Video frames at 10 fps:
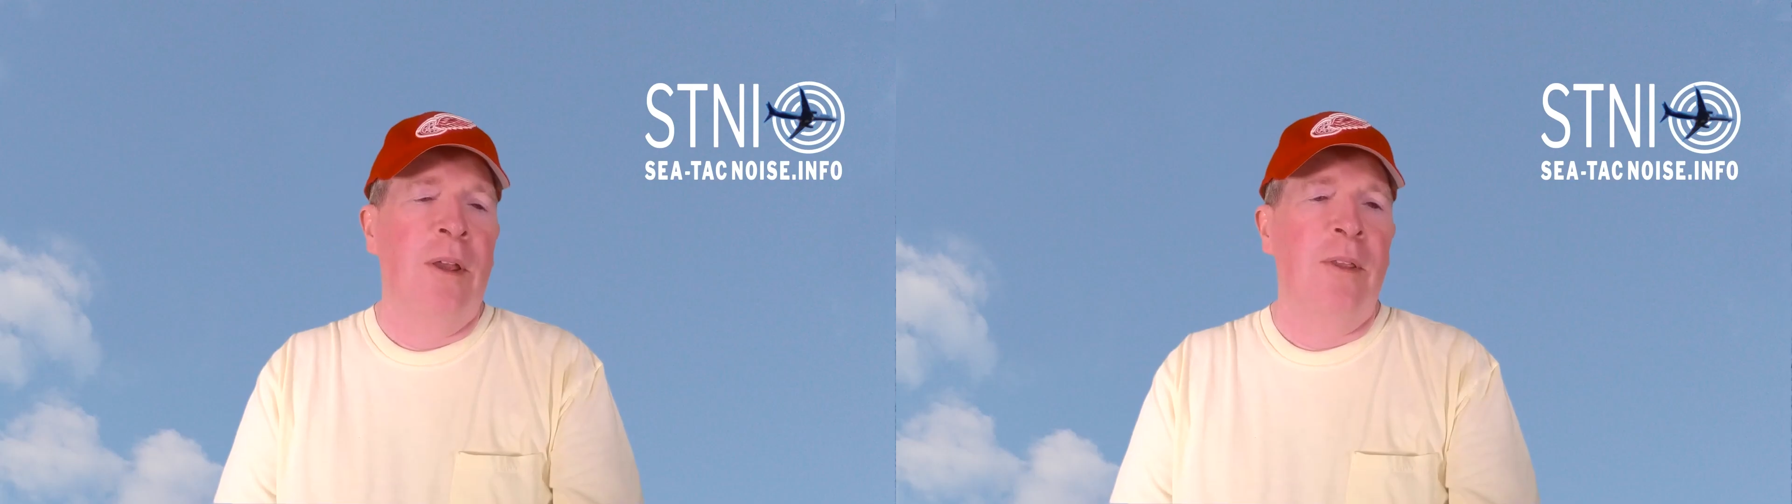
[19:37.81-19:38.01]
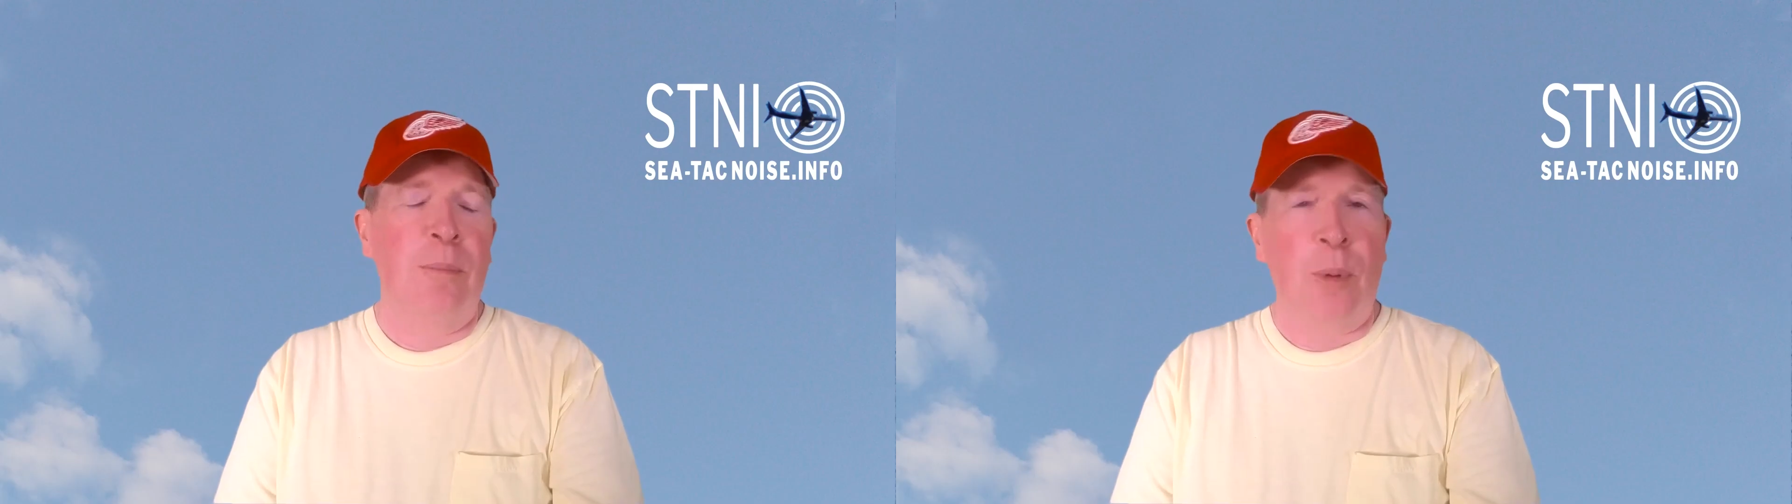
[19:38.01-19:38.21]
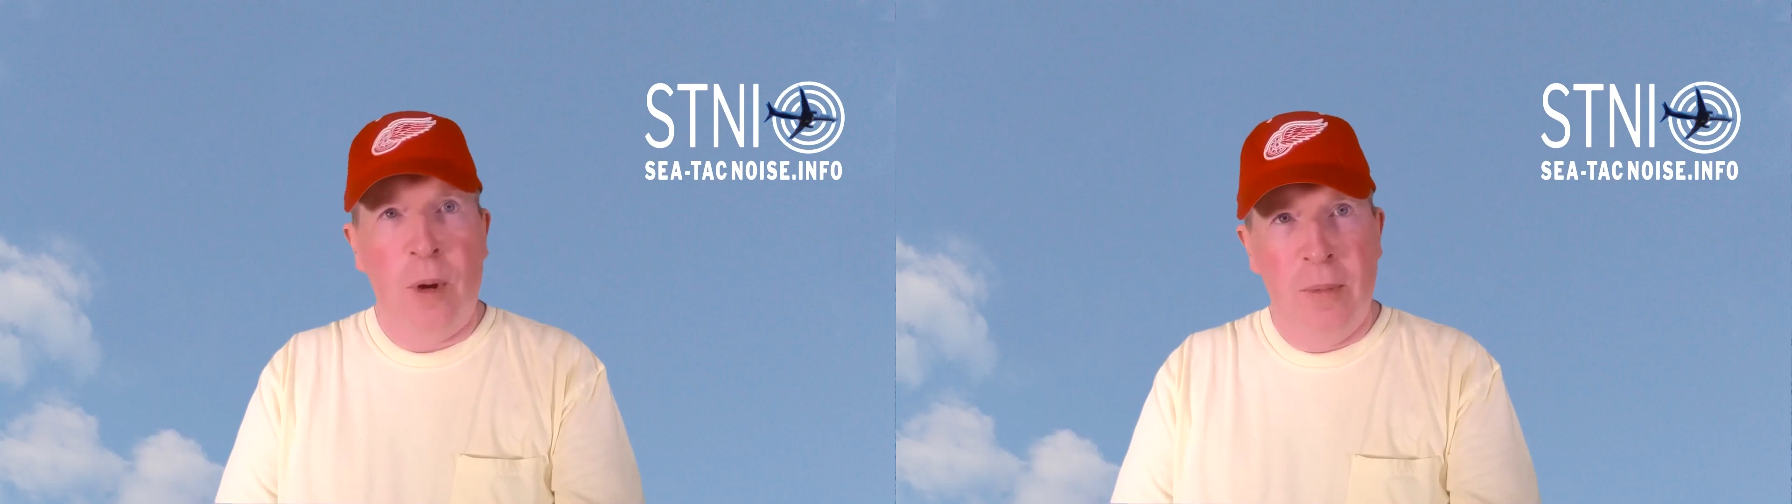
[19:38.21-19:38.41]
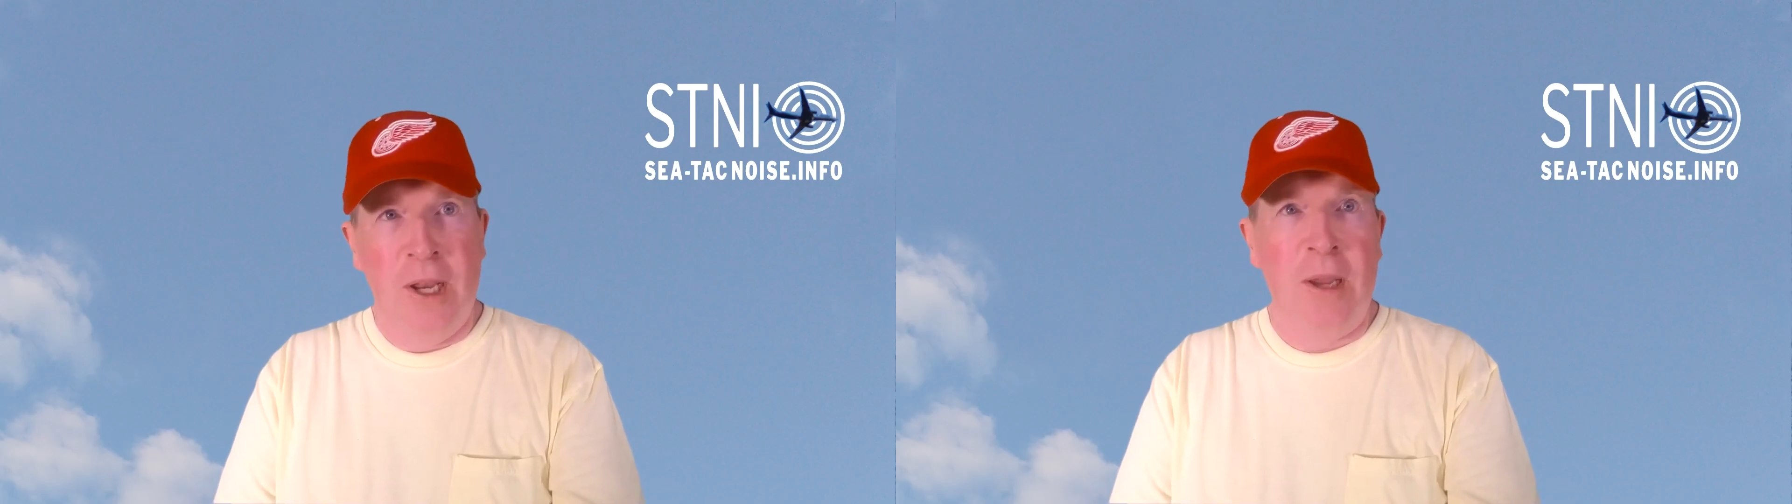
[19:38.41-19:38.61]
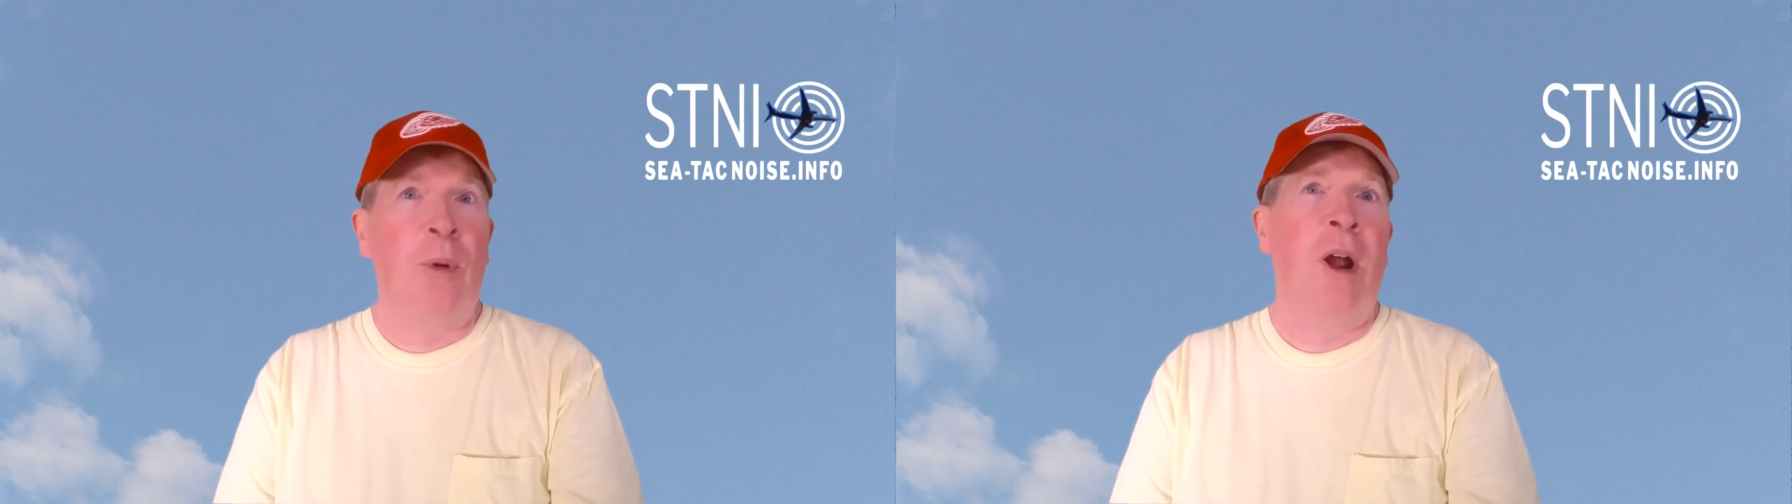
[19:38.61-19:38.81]
the
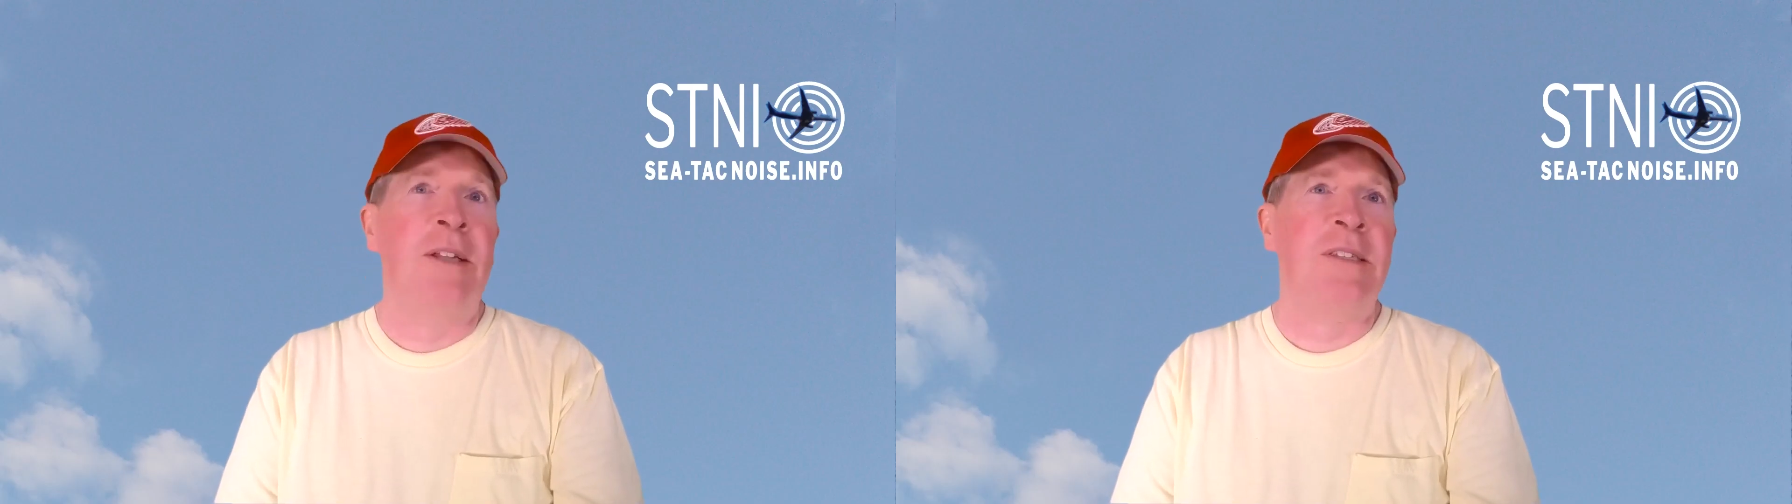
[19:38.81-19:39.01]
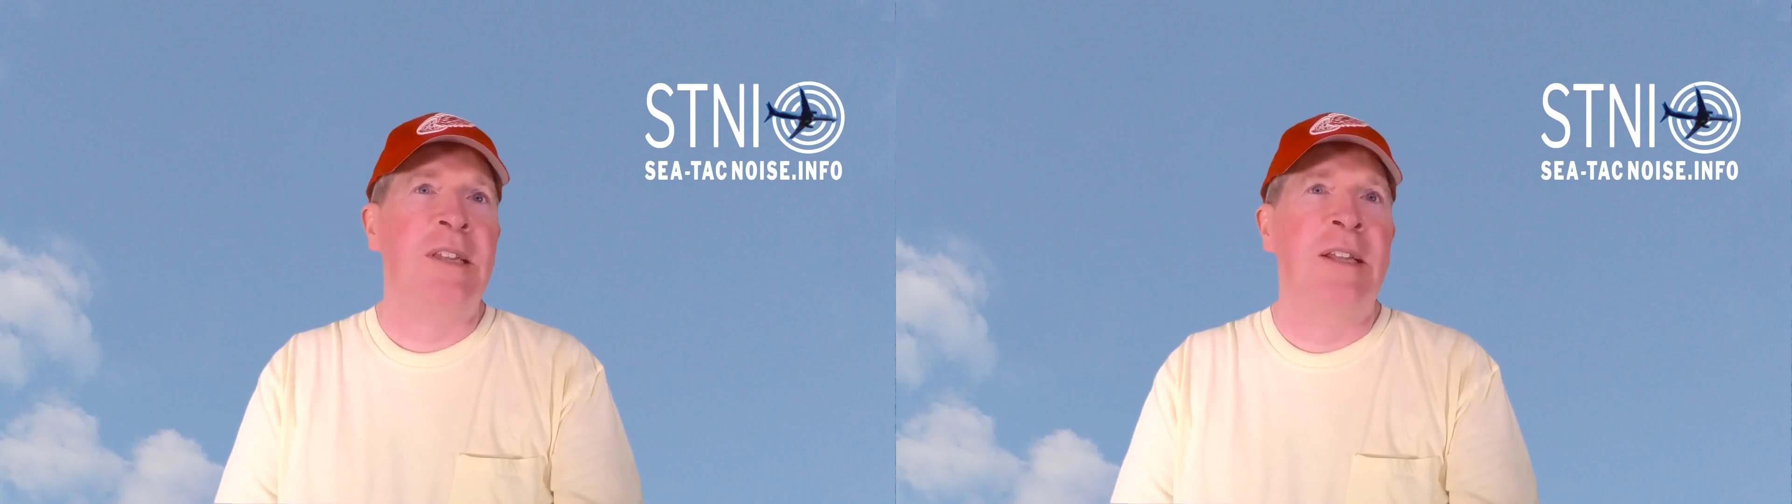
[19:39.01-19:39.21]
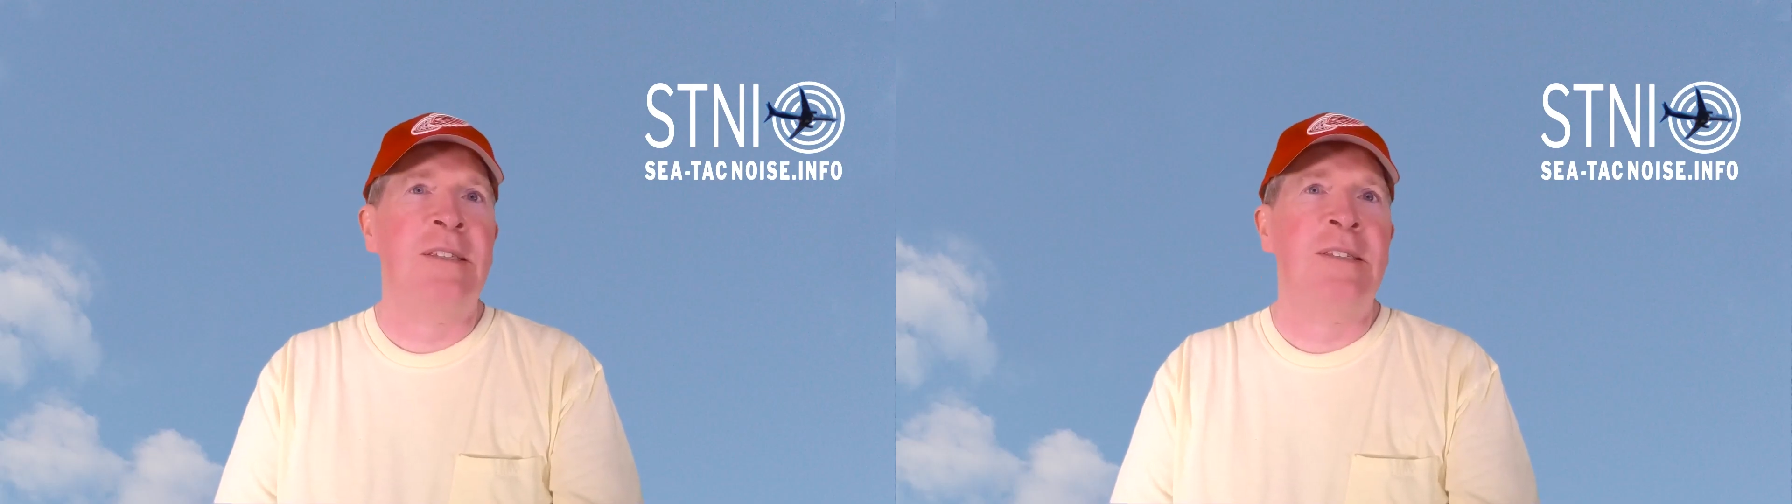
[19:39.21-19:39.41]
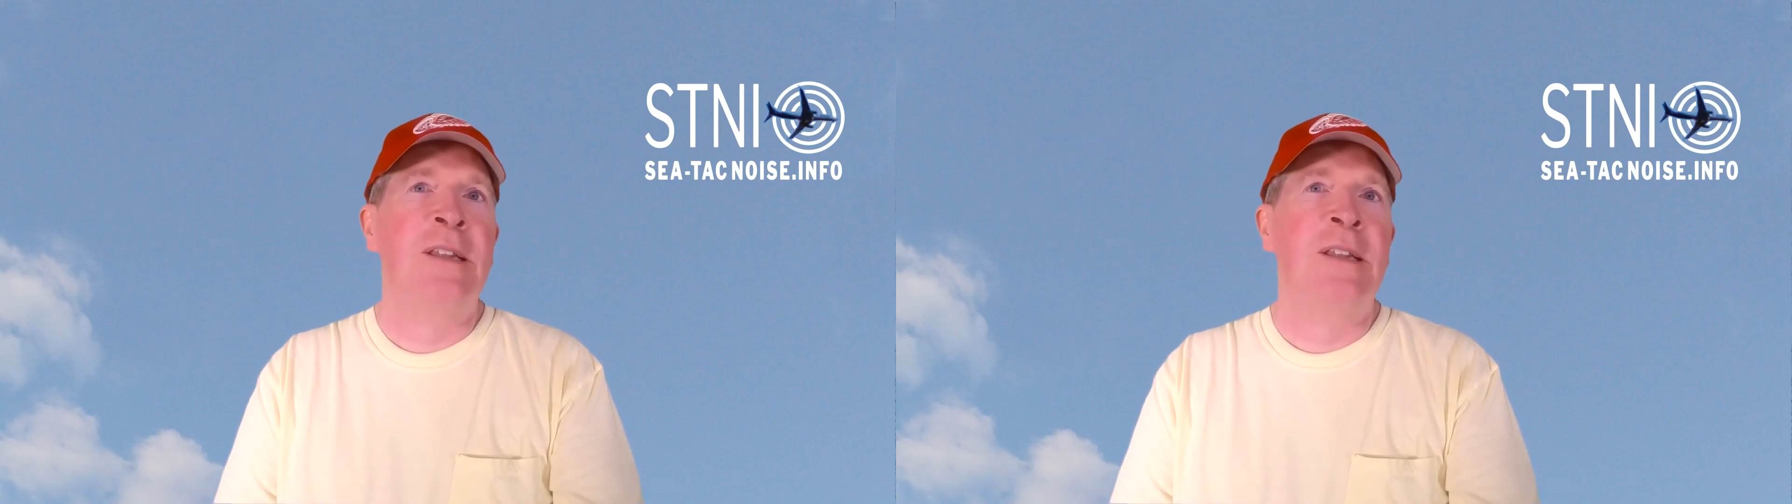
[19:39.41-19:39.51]
permitting process